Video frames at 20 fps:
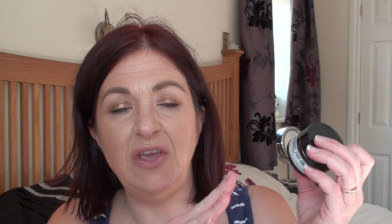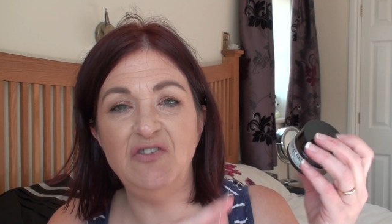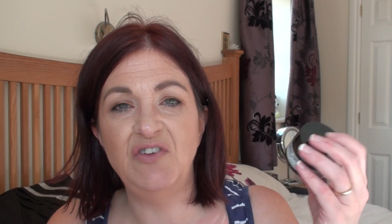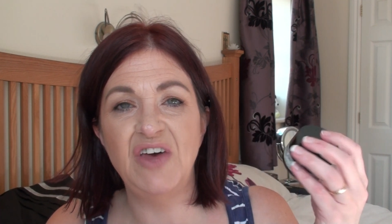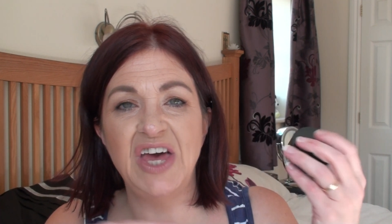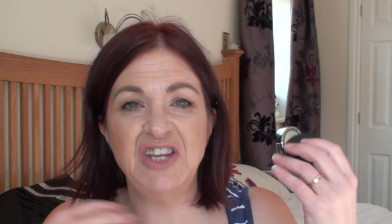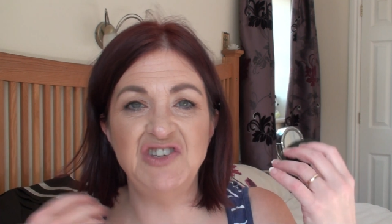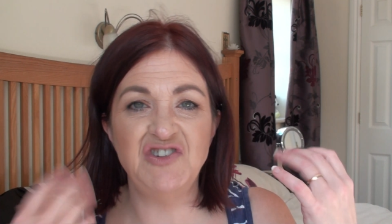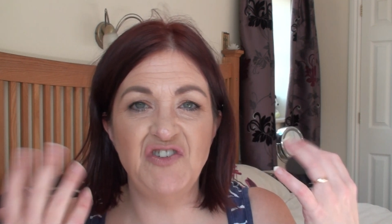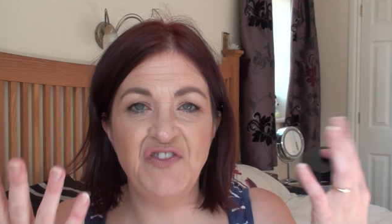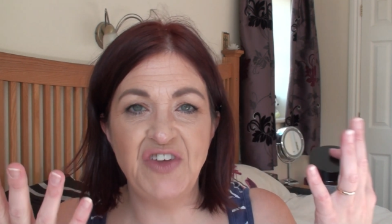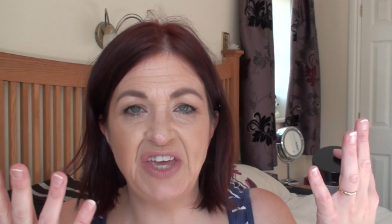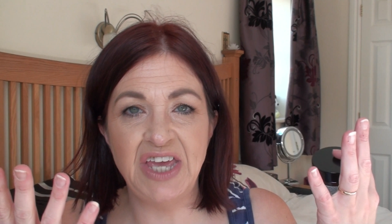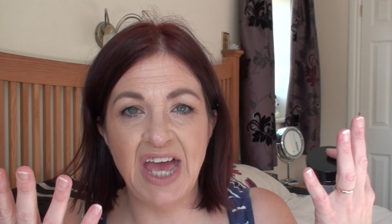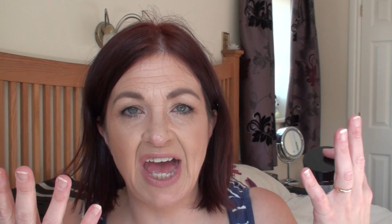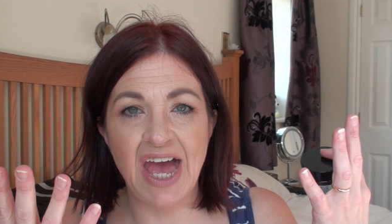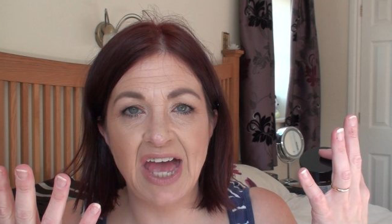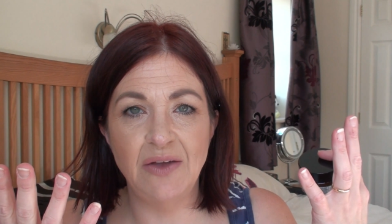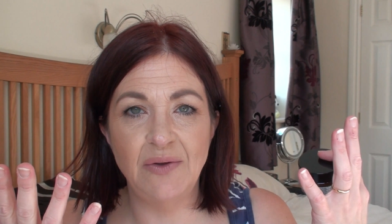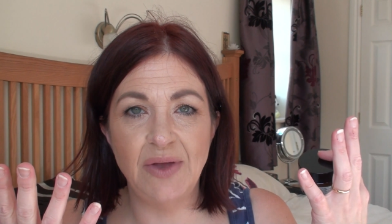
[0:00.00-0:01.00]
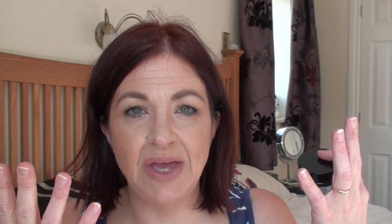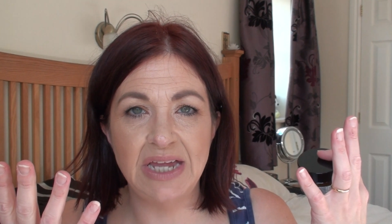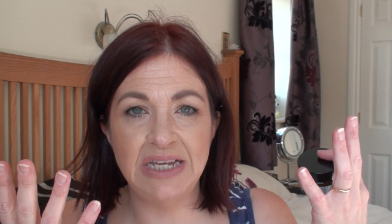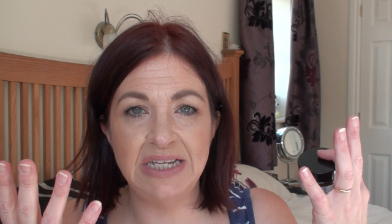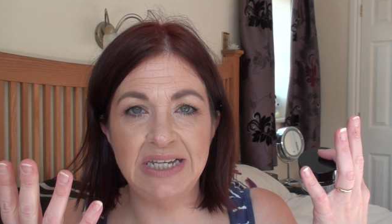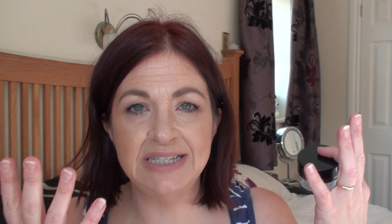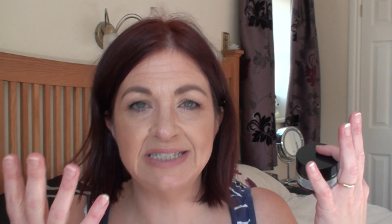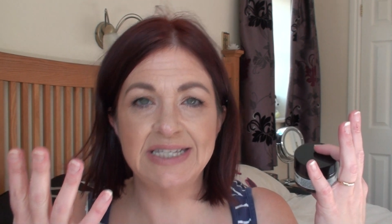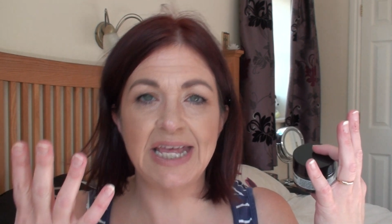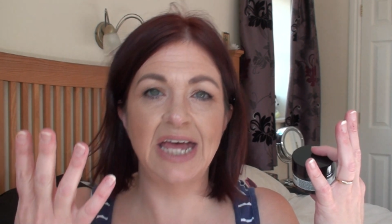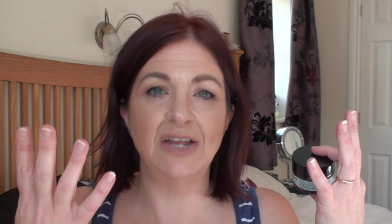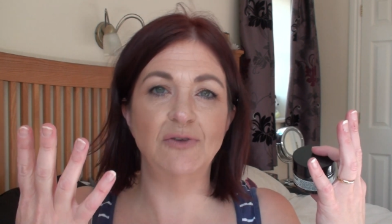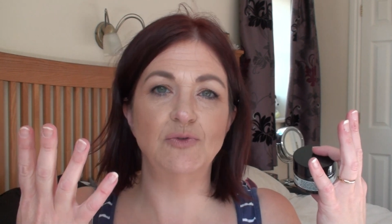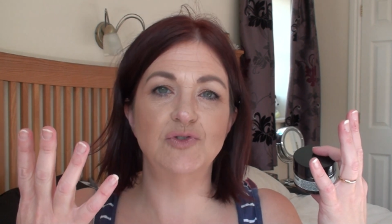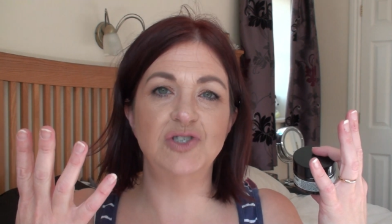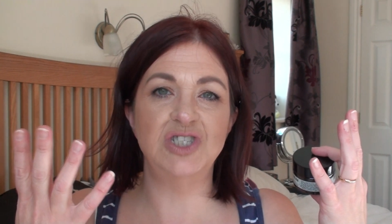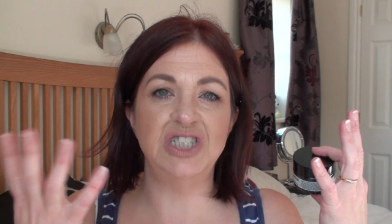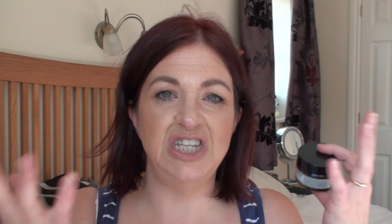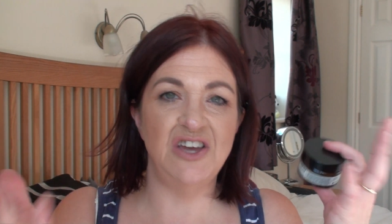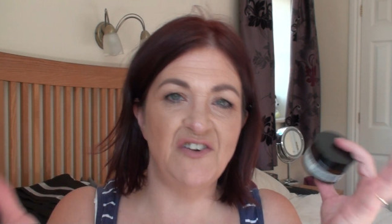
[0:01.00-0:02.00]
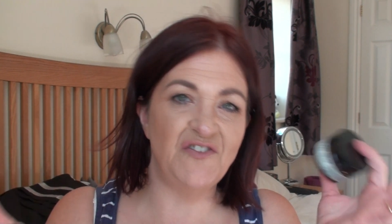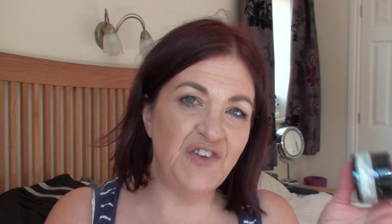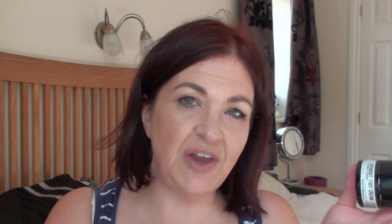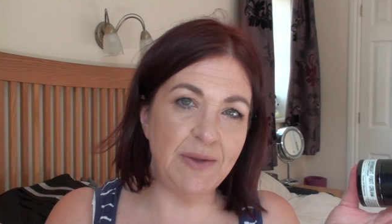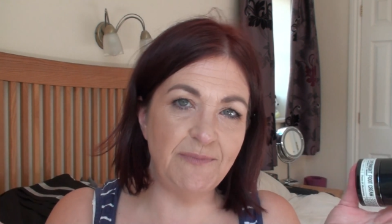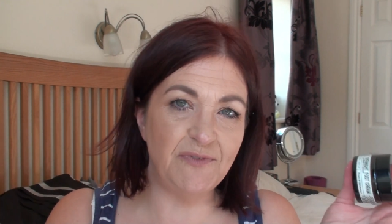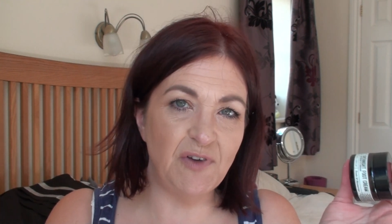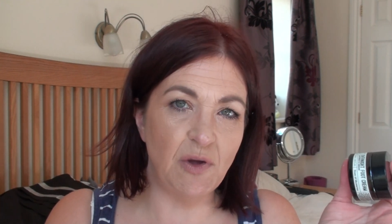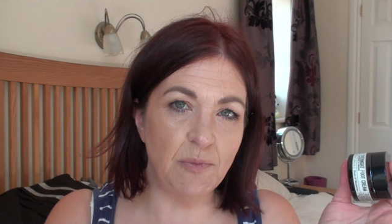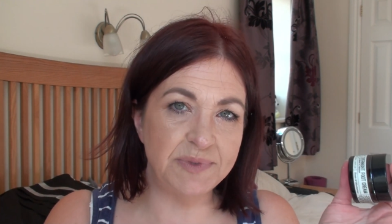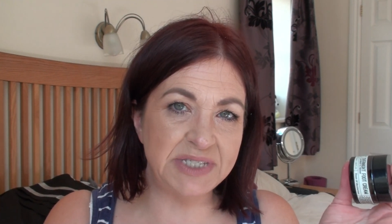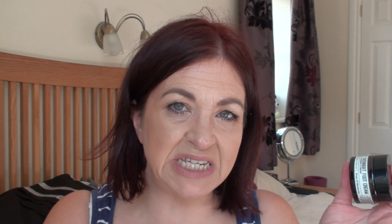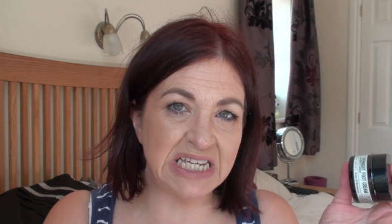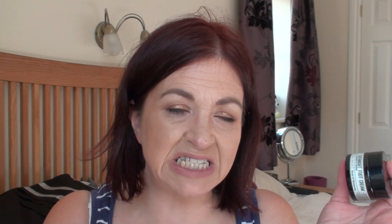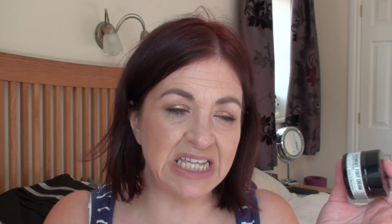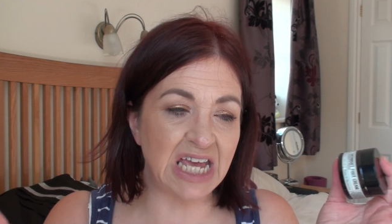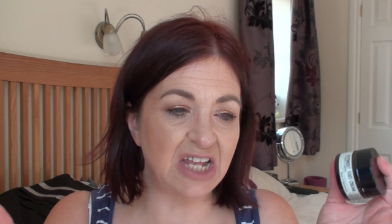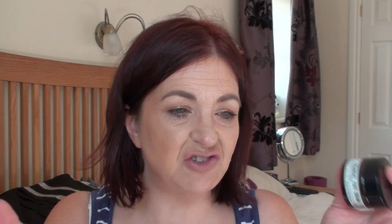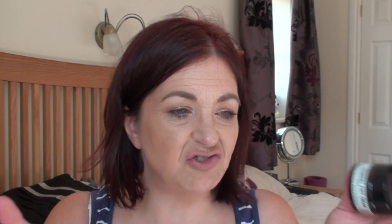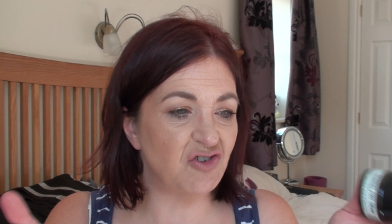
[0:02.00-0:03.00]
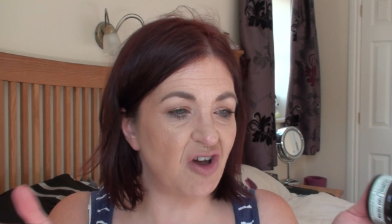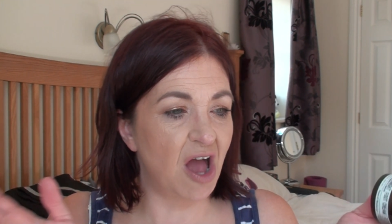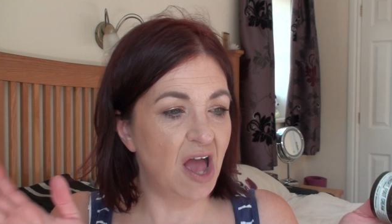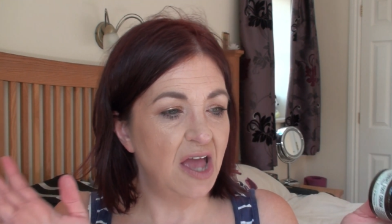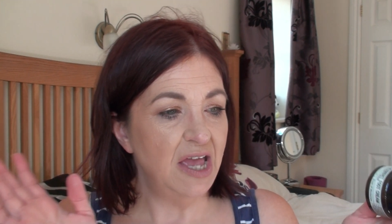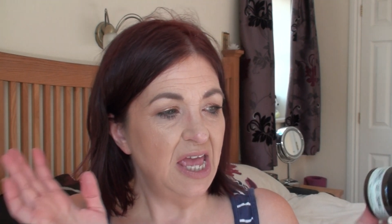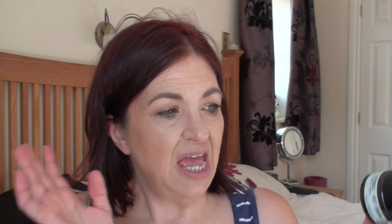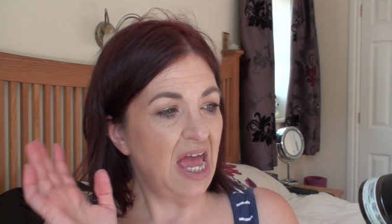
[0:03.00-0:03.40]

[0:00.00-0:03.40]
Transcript: you've had your feet out in your sandals and your flip-flops, etc.